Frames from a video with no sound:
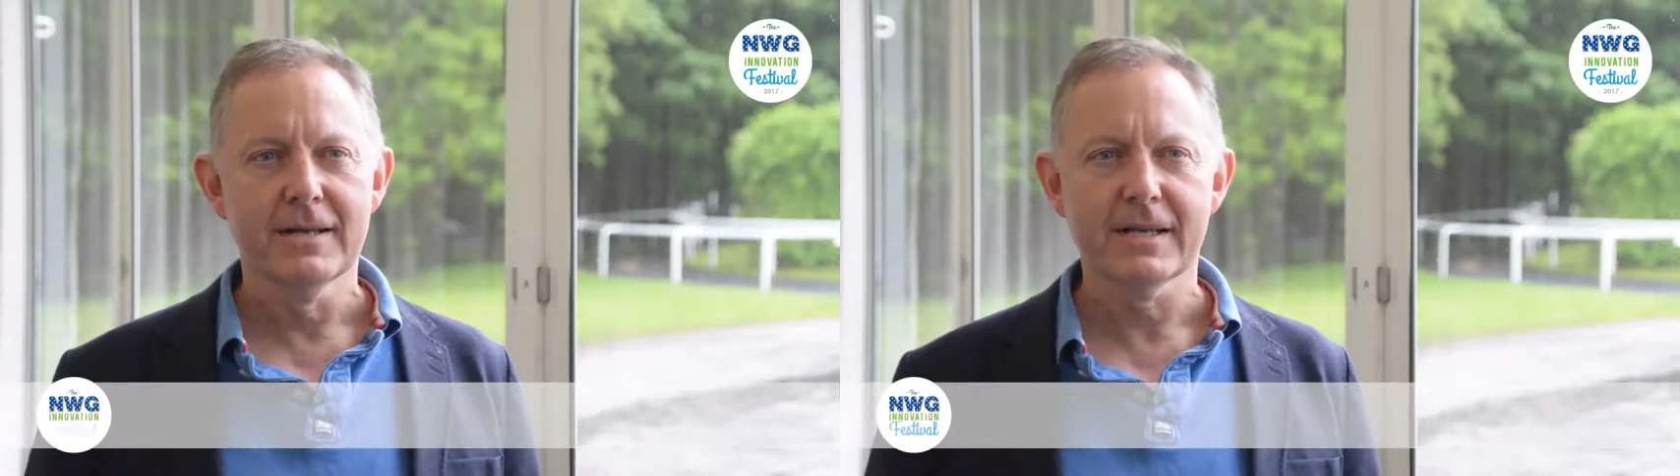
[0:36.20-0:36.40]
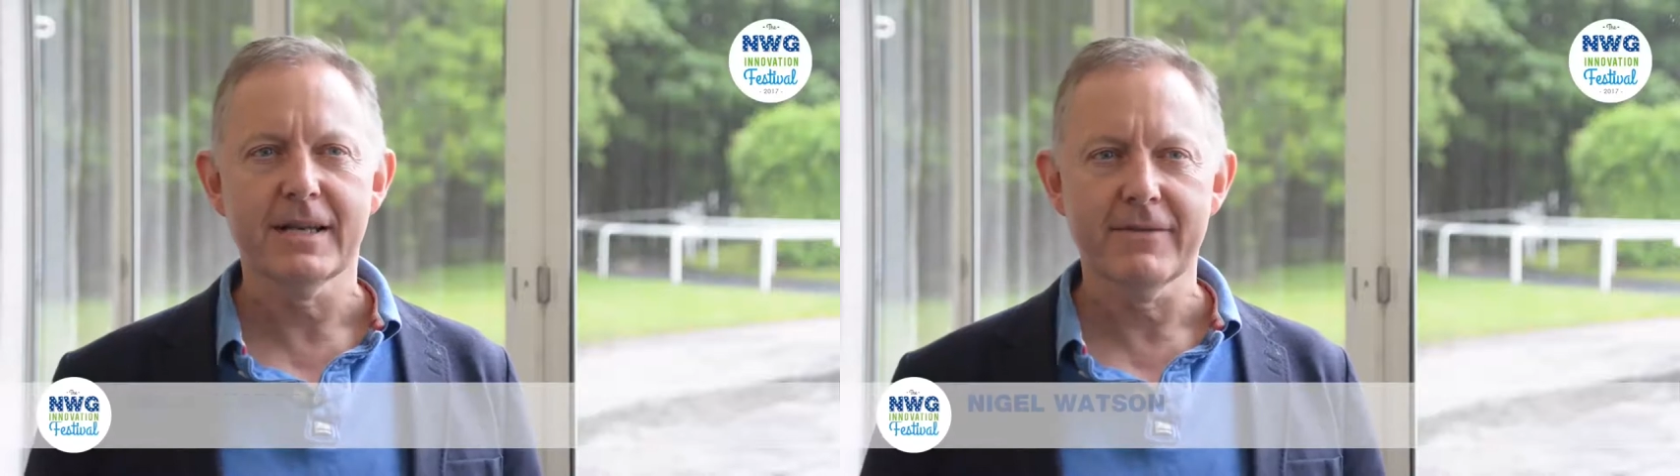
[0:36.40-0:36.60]

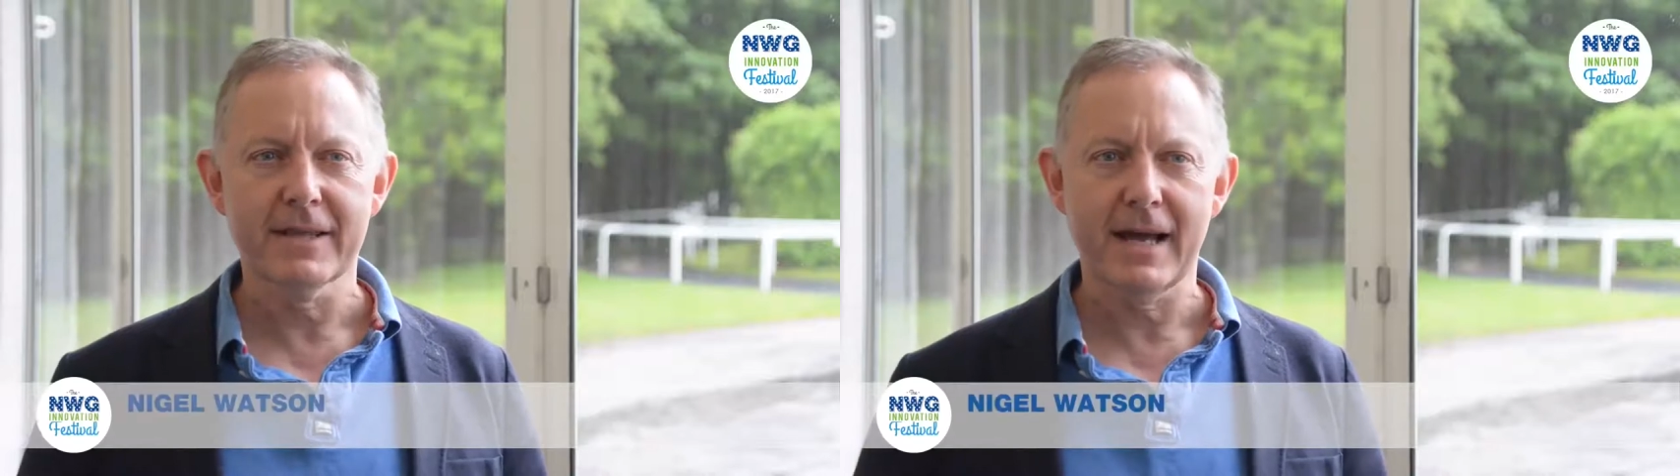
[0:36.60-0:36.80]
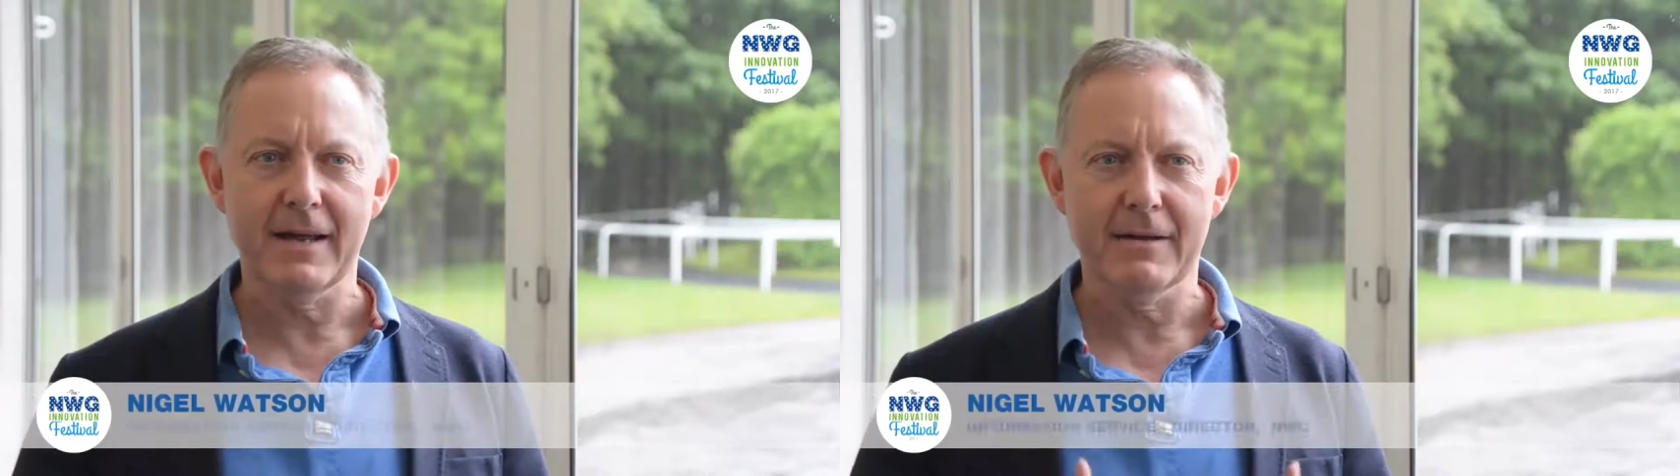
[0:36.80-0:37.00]
to give
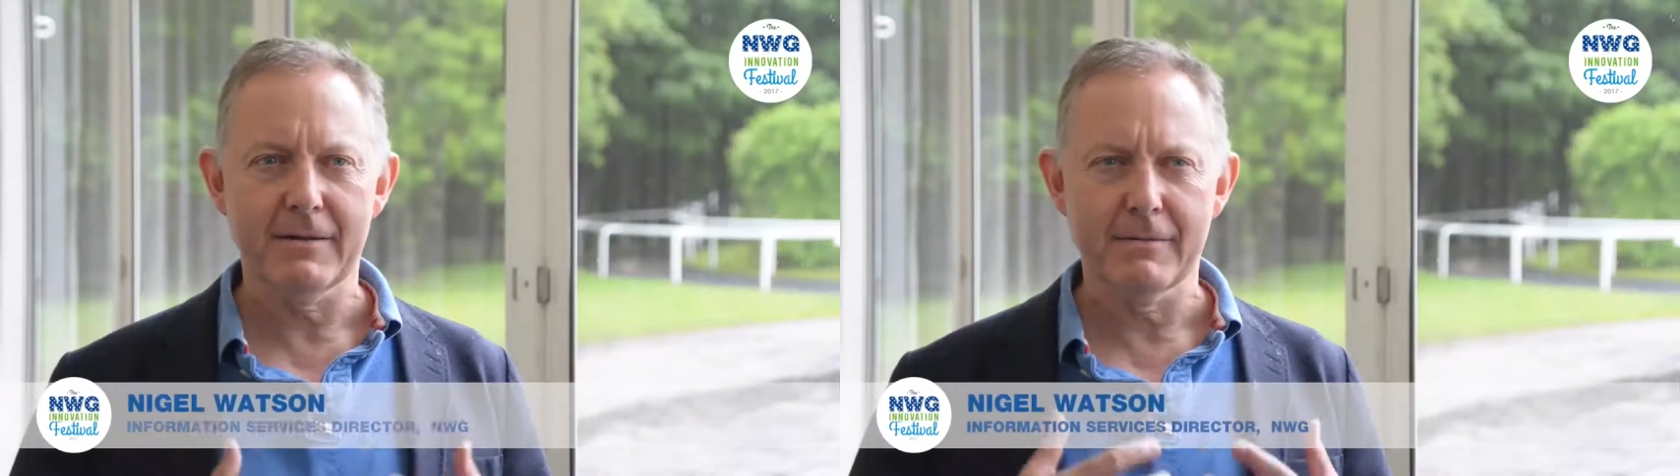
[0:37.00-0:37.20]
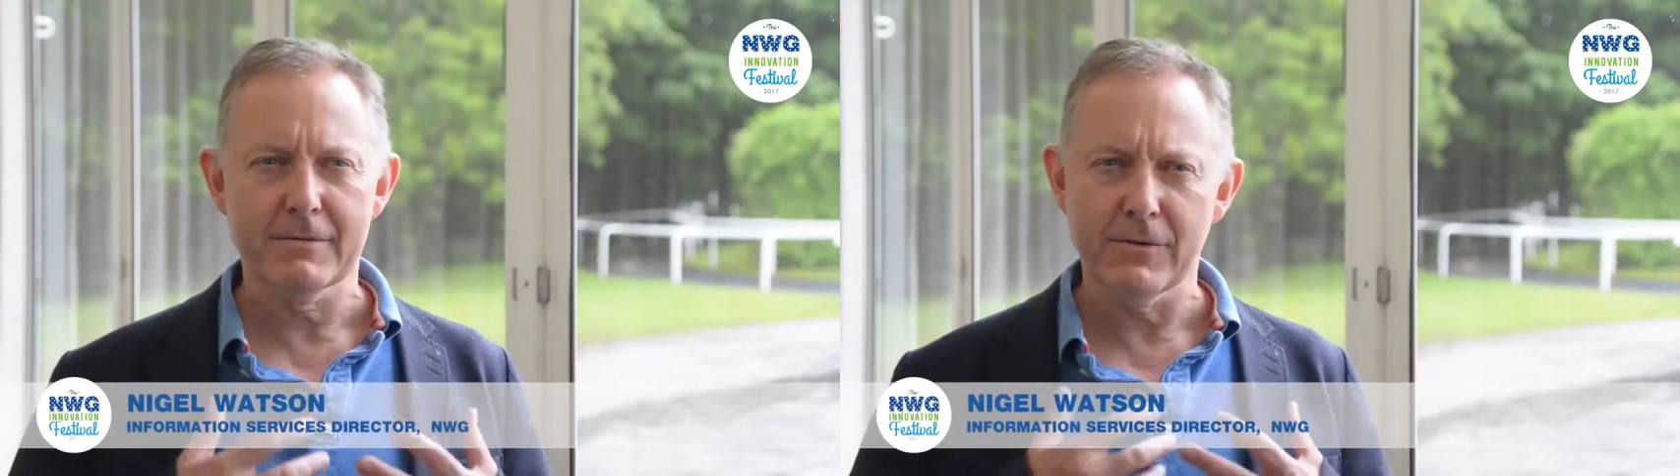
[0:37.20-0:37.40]
it that
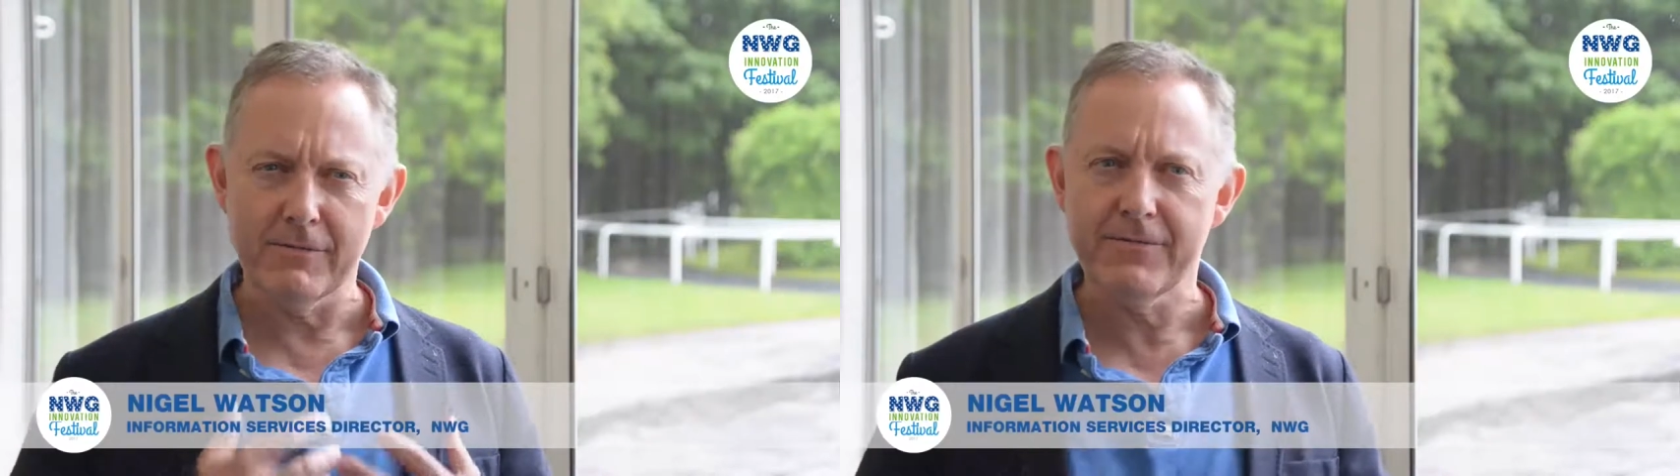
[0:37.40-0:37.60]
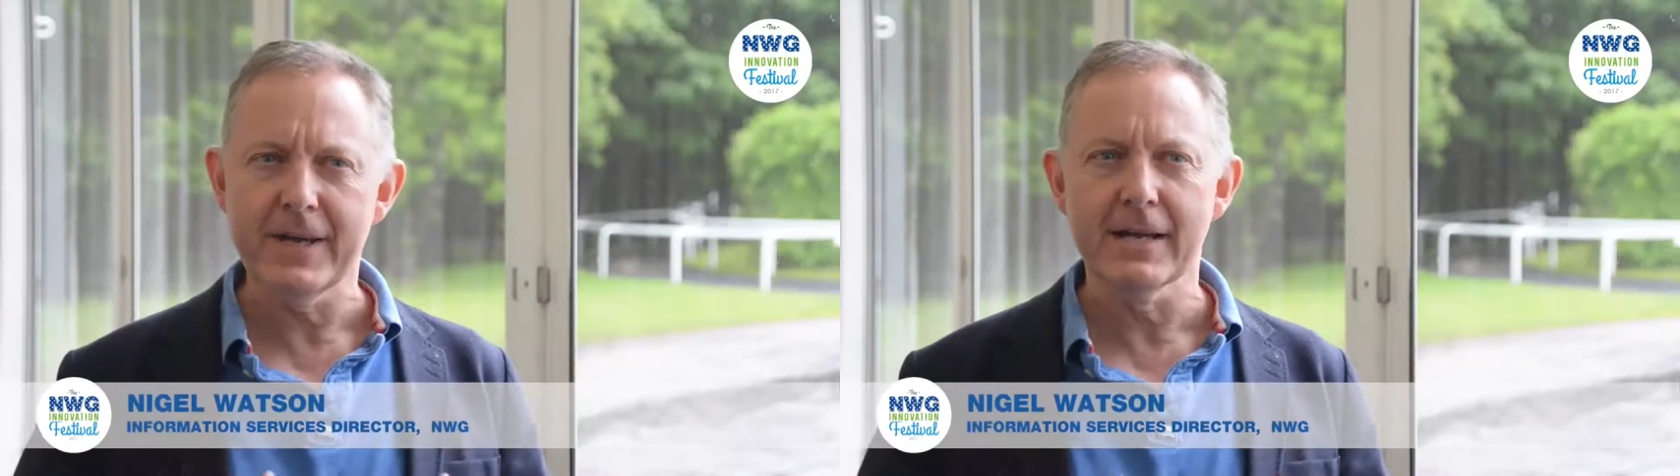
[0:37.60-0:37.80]
sort
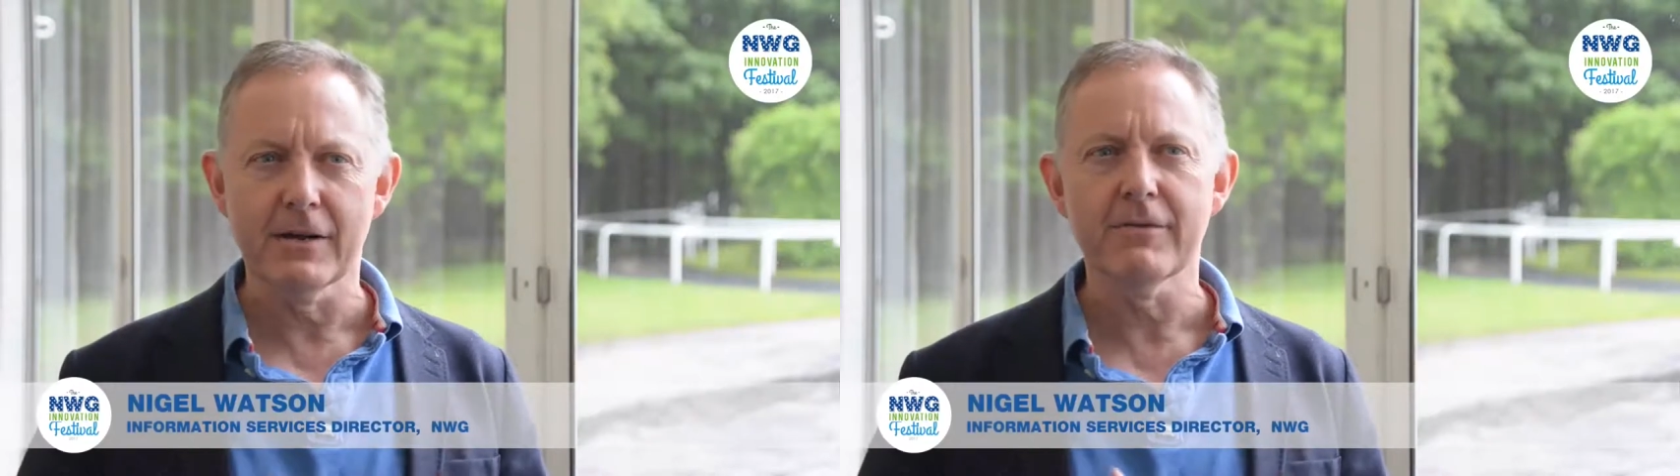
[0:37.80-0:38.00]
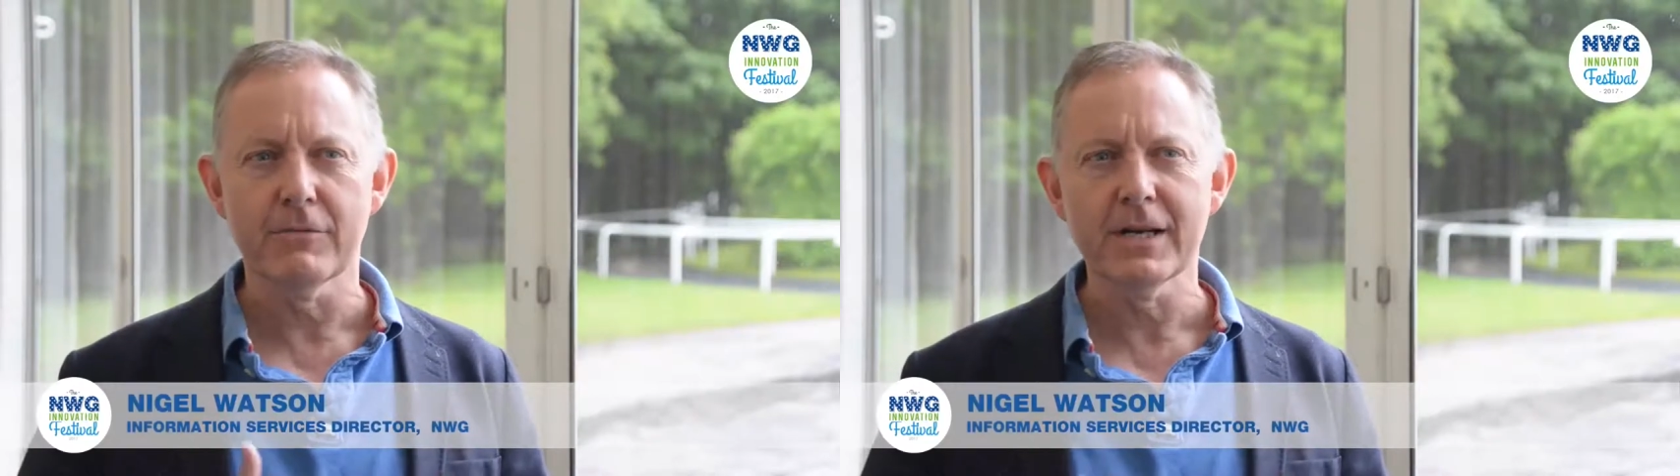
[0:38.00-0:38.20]
of
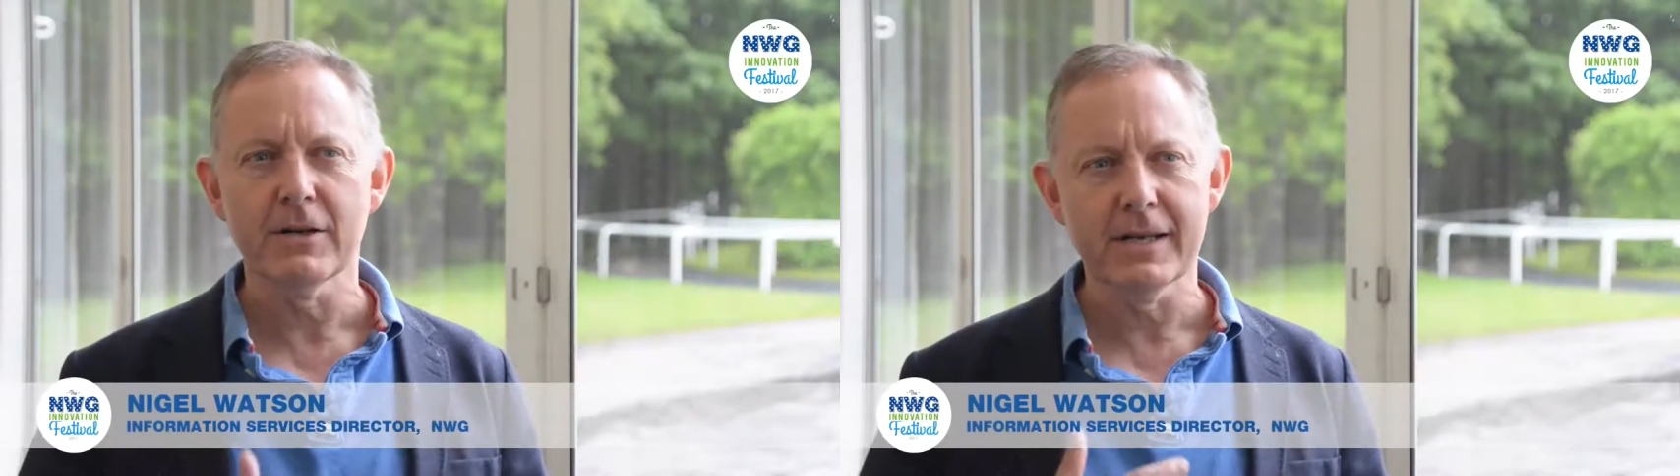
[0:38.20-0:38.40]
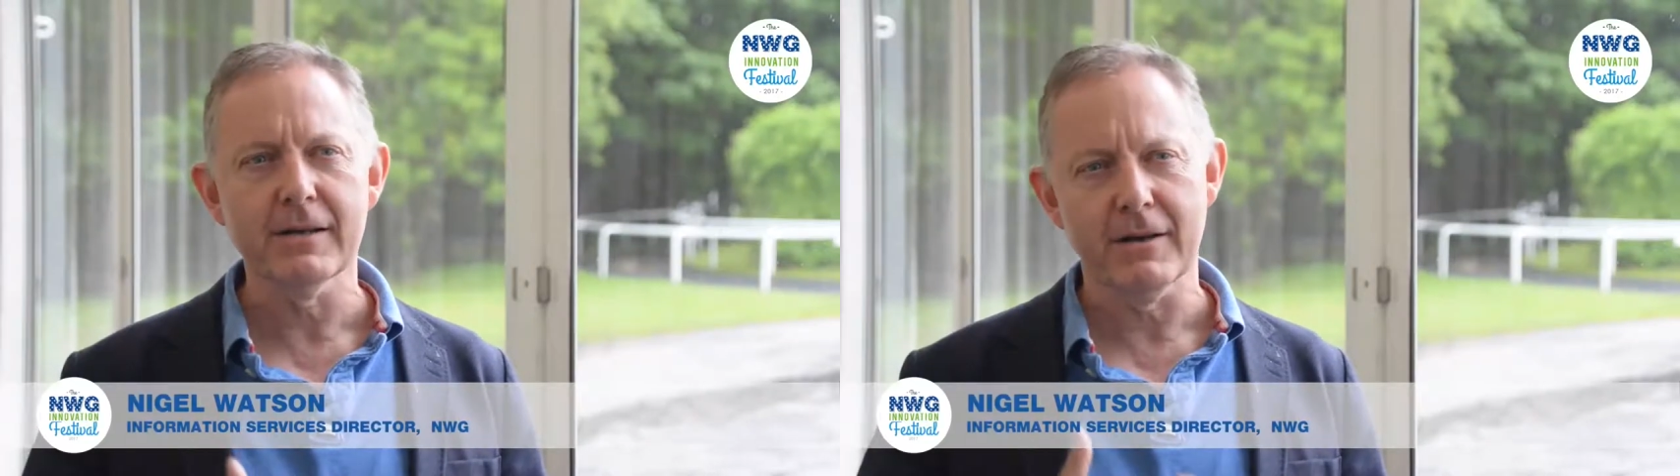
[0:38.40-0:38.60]
feel of a
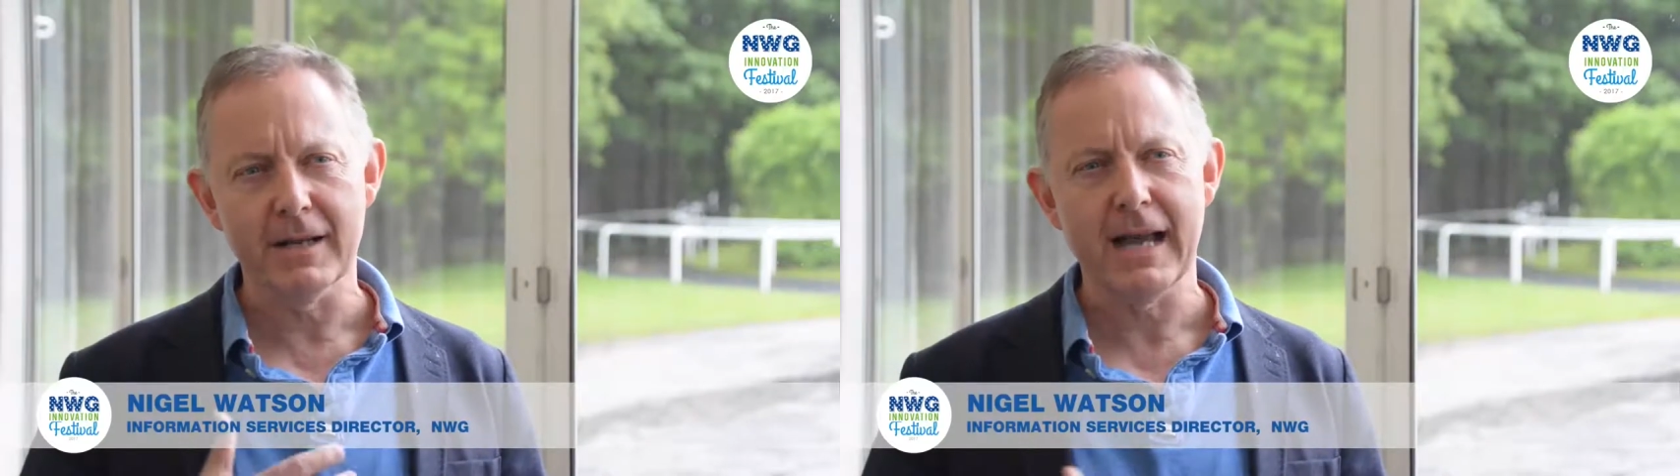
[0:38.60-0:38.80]
really, uh,